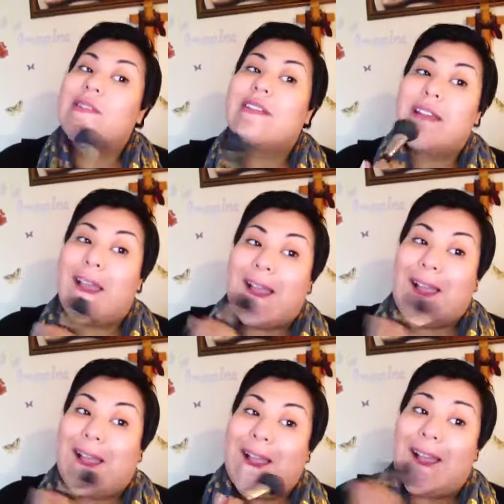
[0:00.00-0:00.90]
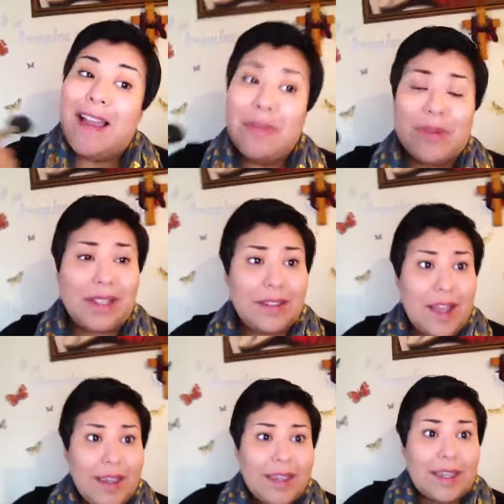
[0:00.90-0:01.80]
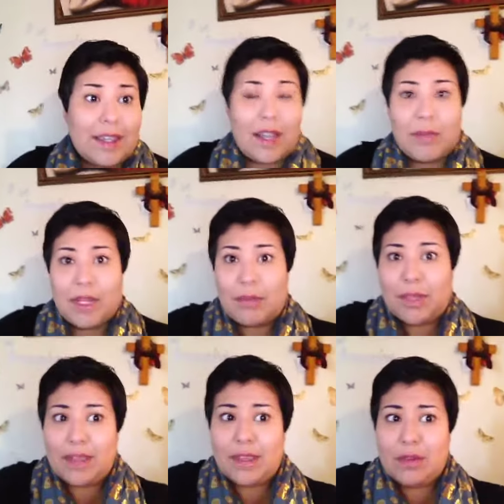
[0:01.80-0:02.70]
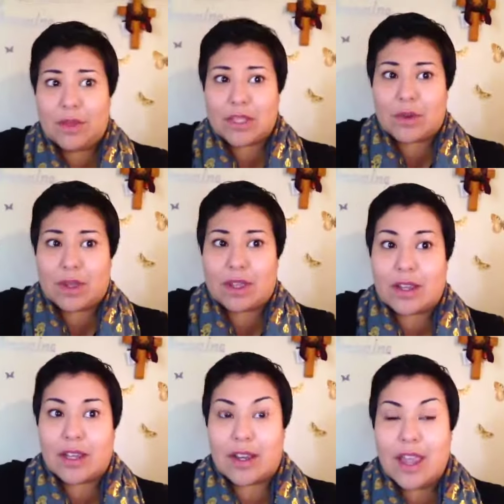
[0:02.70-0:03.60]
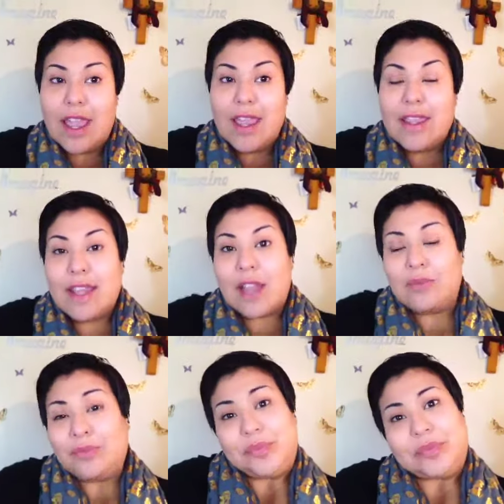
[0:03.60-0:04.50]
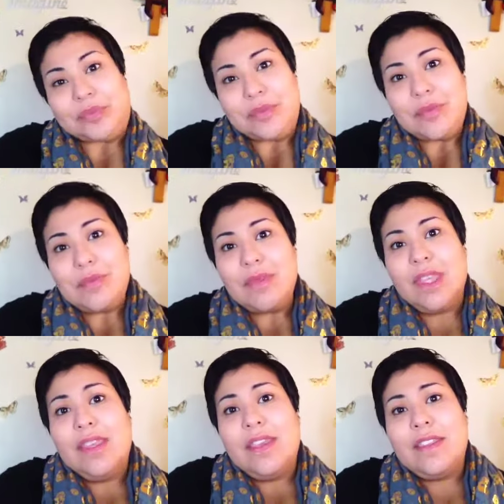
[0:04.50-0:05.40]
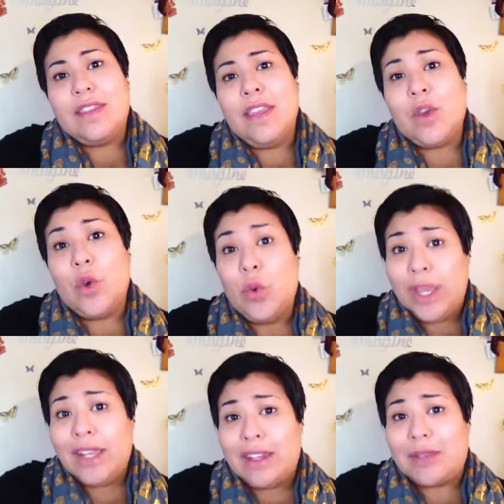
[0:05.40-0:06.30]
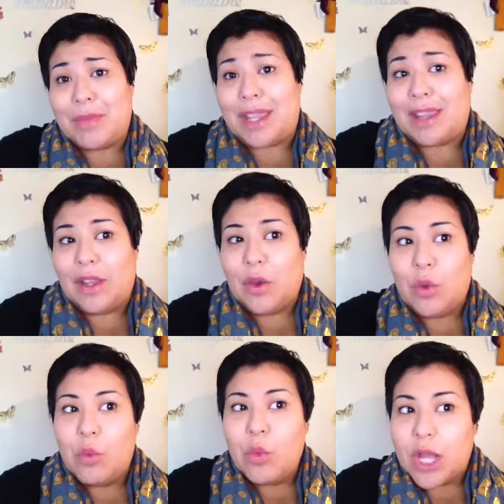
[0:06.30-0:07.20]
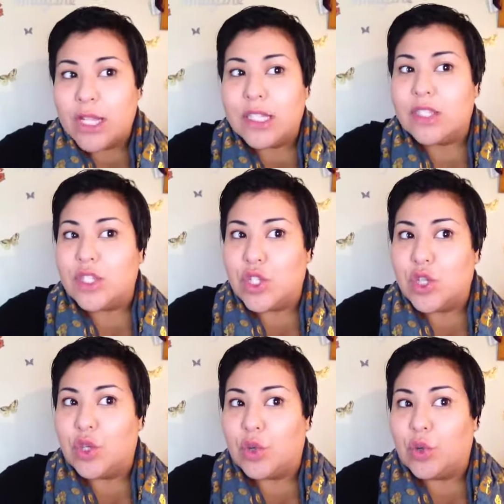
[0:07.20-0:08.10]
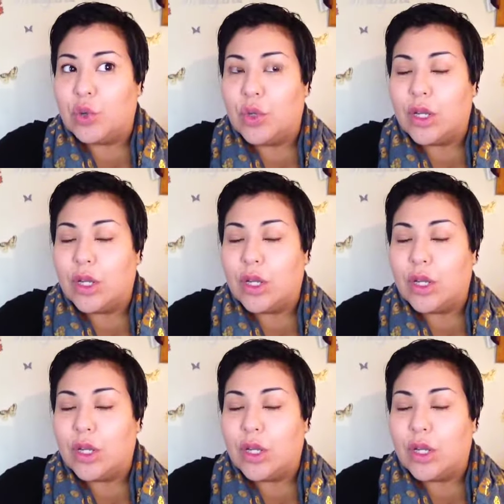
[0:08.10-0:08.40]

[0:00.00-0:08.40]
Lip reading: And I really like it. I mean, I'm liking what's going on here. Now, the queen in me wants to